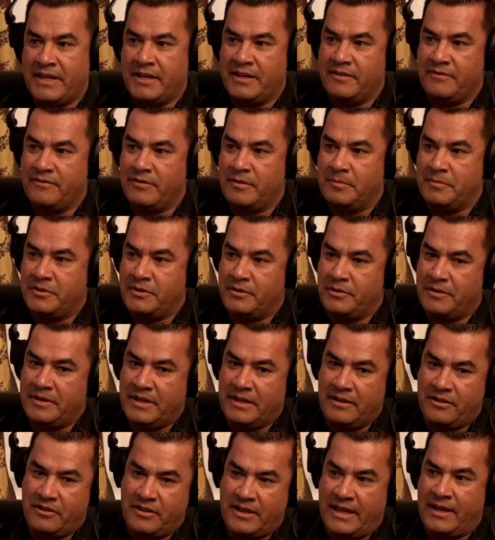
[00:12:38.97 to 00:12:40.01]
it from
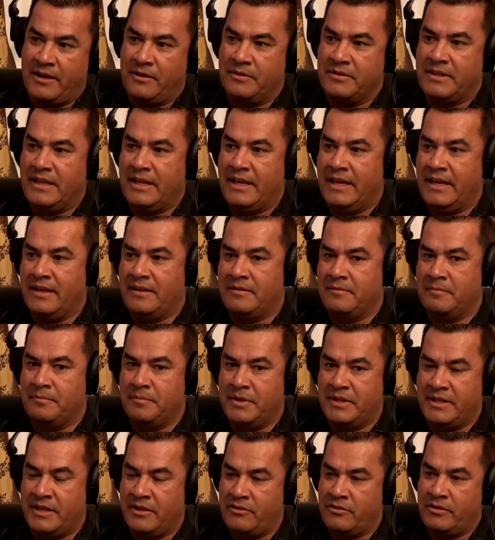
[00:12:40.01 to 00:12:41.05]
turning south and
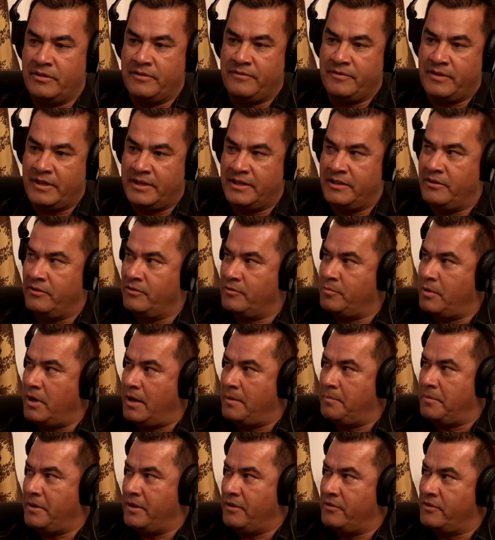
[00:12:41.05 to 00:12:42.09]
potentially flooding those
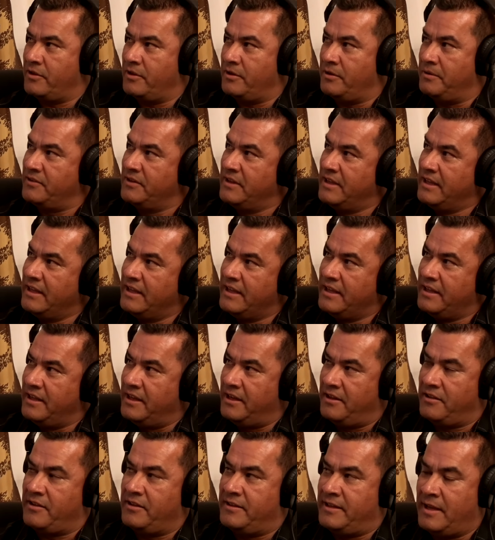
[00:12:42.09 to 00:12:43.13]
properties. So it's
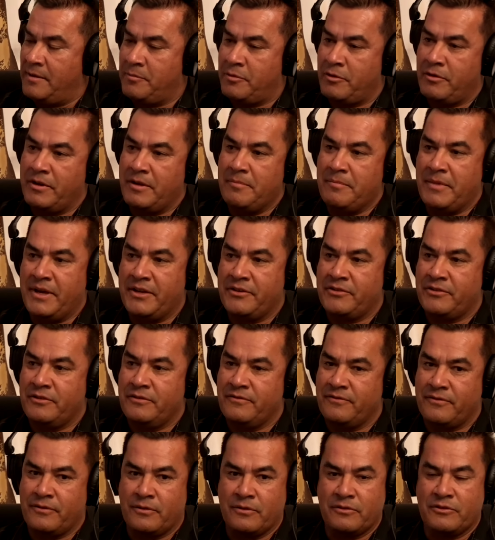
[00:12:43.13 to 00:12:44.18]
it's a temporary measure
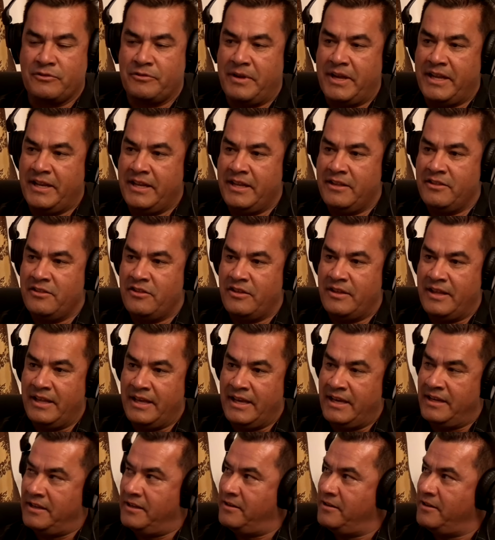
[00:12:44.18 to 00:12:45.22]
for drainage,
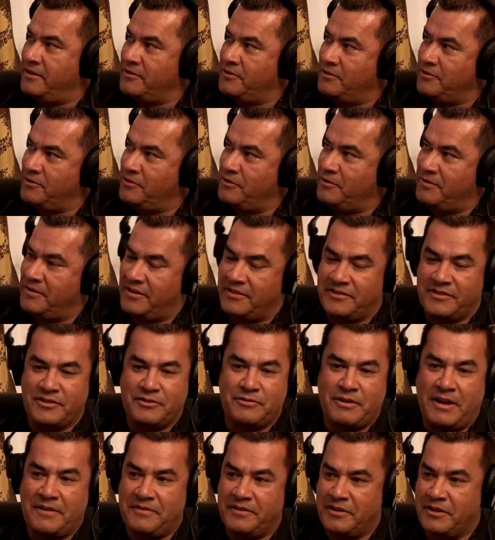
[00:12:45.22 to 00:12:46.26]
and it also serves as a
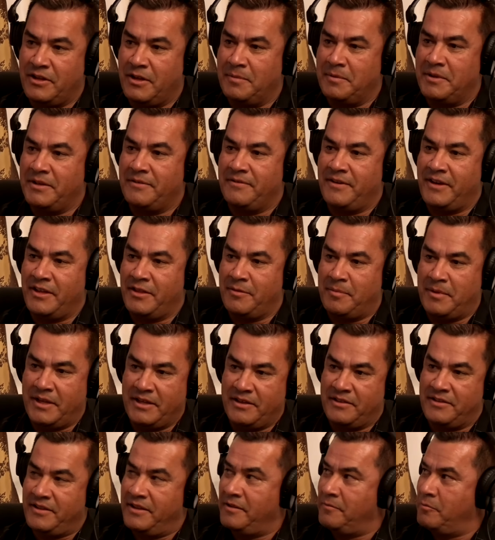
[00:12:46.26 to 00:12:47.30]
traffic calming device
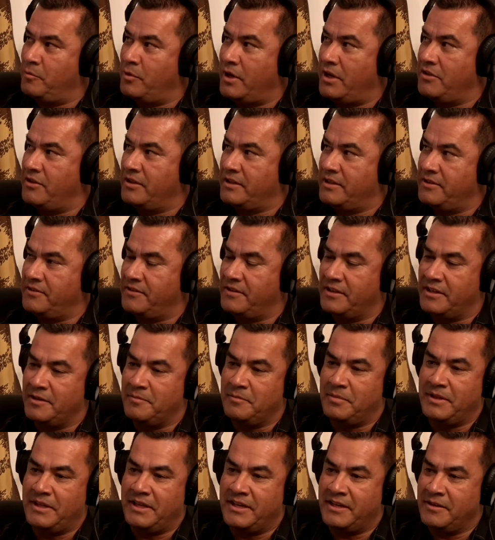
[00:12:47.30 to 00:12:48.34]
because the project isn't
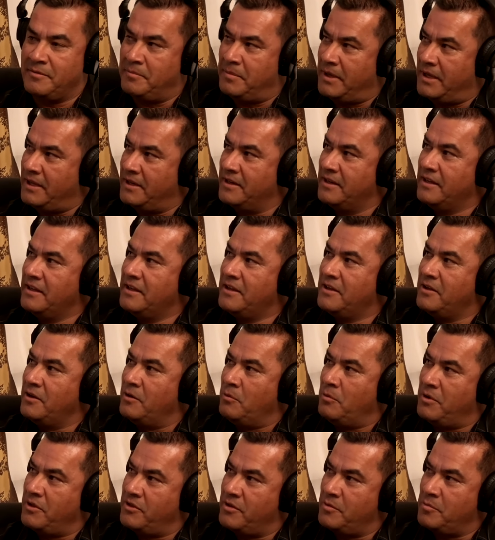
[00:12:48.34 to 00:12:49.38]
completed. But
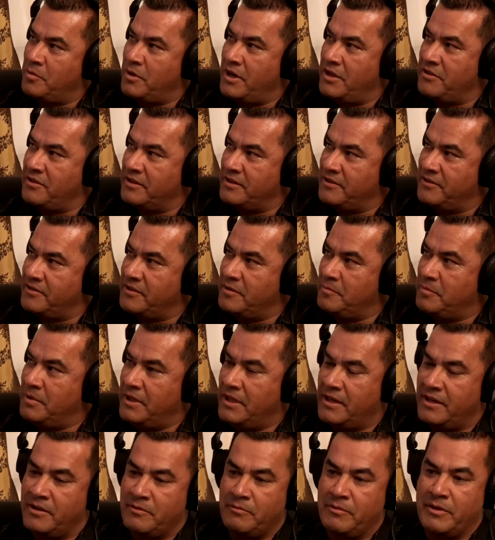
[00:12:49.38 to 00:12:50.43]
once the project is
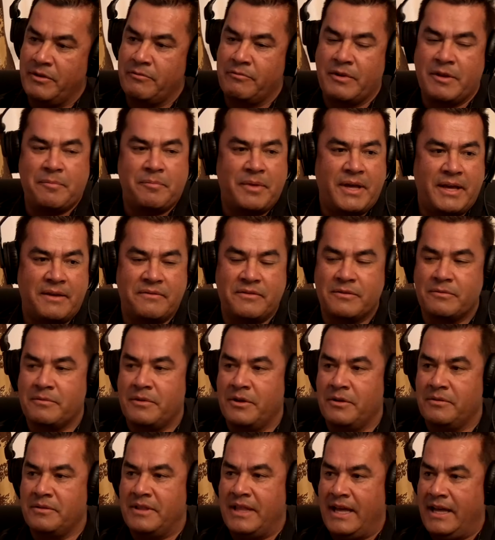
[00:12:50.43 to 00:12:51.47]
completed and we repave the
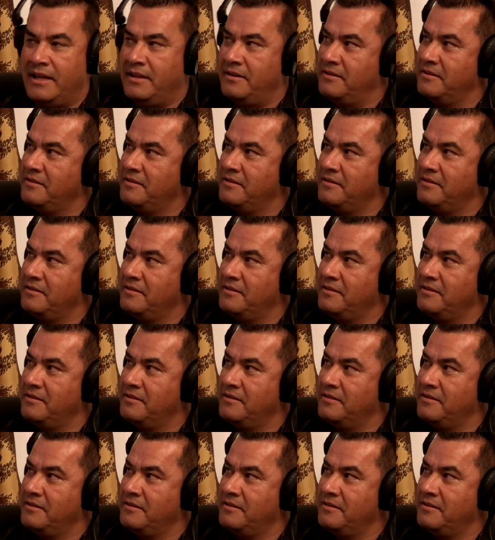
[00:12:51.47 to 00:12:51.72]
road, that